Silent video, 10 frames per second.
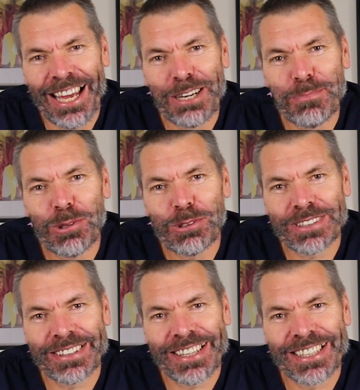
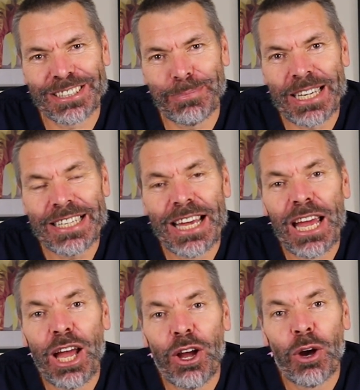important thing to me.
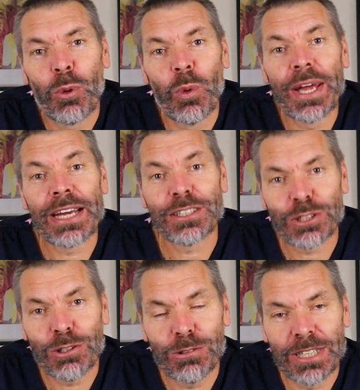We're going to
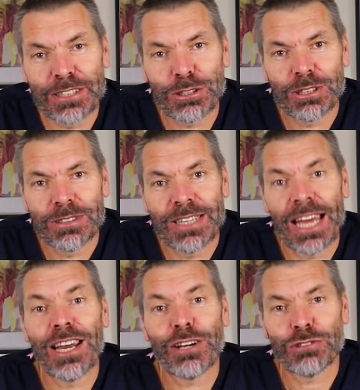call this
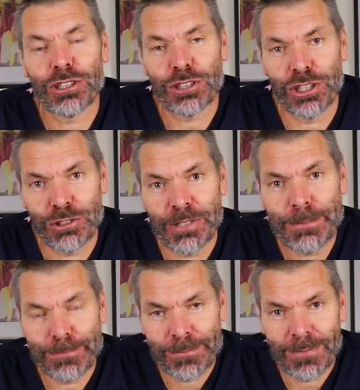
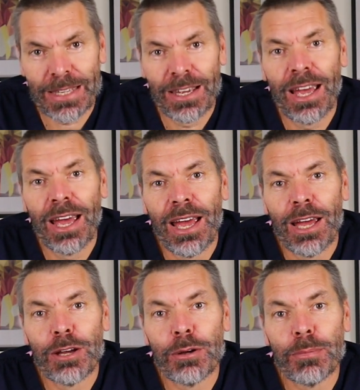electrosurgery,
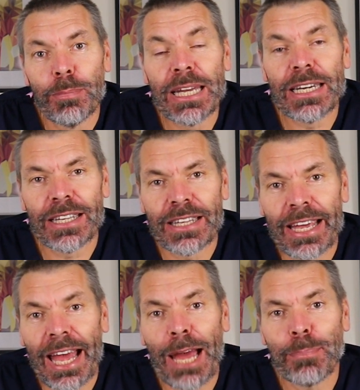meaning
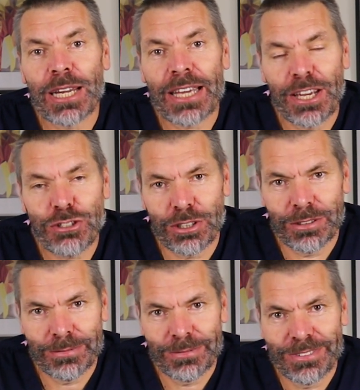the
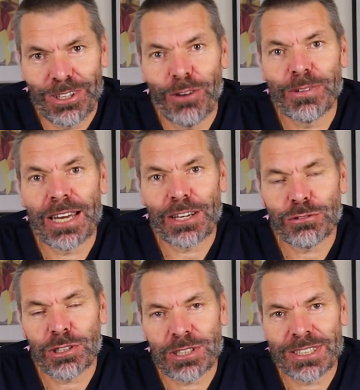application of
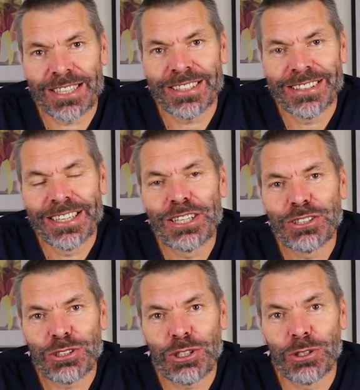electricity
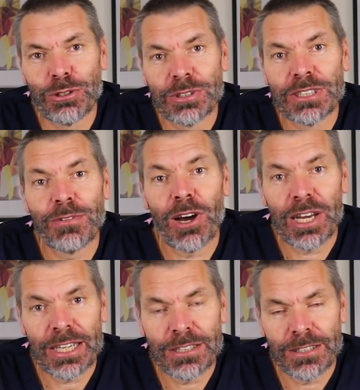to
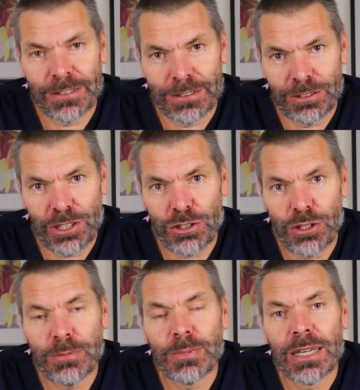divide
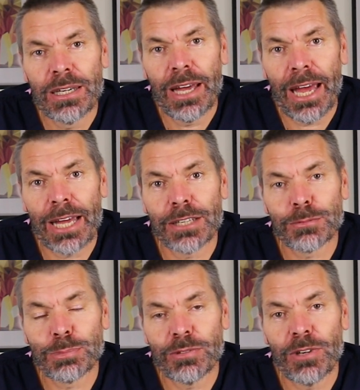tissue
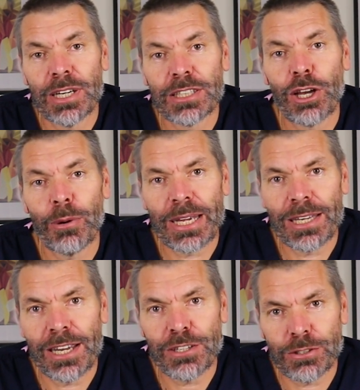and provide
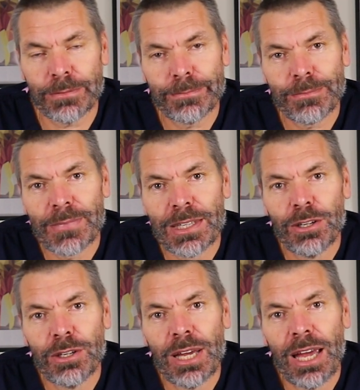coagulation.
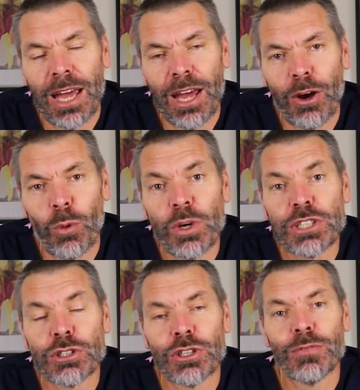We
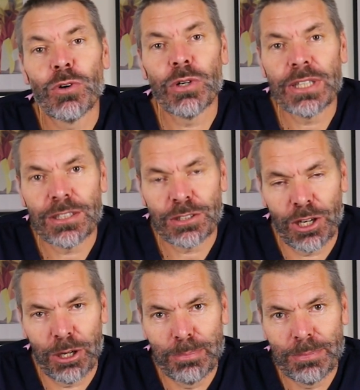should avoid the
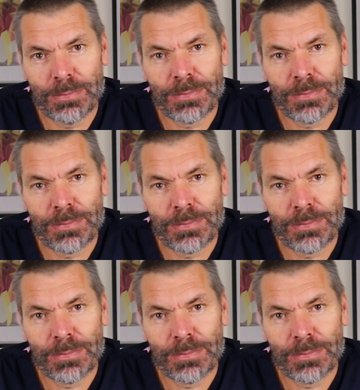term